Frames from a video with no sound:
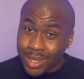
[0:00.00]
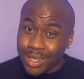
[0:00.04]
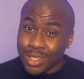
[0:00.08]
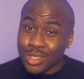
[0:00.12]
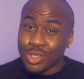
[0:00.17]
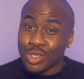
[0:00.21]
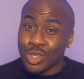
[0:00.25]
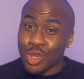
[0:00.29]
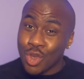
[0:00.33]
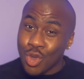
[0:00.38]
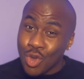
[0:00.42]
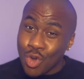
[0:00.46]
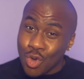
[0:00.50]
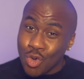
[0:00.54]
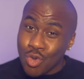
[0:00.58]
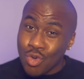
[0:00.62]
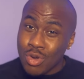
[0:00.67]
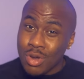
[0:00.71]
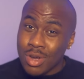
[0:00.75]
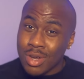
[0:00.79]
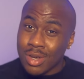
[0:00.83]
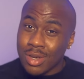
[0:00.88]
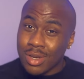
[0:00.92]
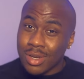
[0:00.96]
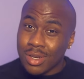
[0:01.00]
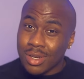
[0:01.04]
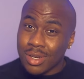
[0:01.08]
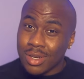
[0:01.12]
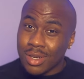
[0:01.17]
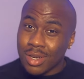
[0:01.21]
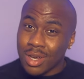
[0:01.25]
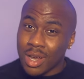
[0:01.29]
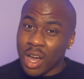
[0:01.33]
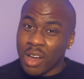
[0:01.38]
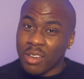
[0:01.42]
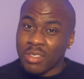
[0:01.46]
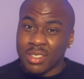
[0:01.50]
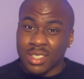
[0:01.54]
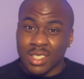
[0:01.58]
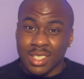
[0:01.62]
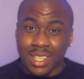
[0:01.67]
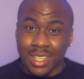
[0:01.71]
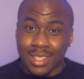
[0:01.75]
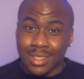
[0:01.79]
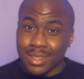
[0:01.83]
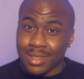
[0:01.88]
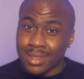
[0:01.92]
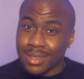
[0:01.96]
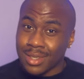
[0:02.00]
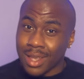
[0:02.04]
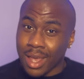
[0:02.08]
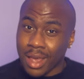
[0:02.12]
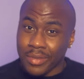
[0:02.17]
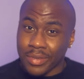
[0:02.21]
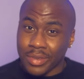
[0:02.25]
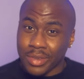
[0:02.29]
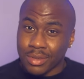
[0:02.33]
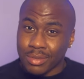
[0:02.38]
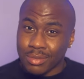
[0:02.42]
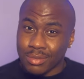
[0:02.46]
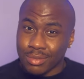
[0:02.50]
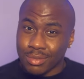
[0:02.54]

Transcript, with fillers: and two of season seven.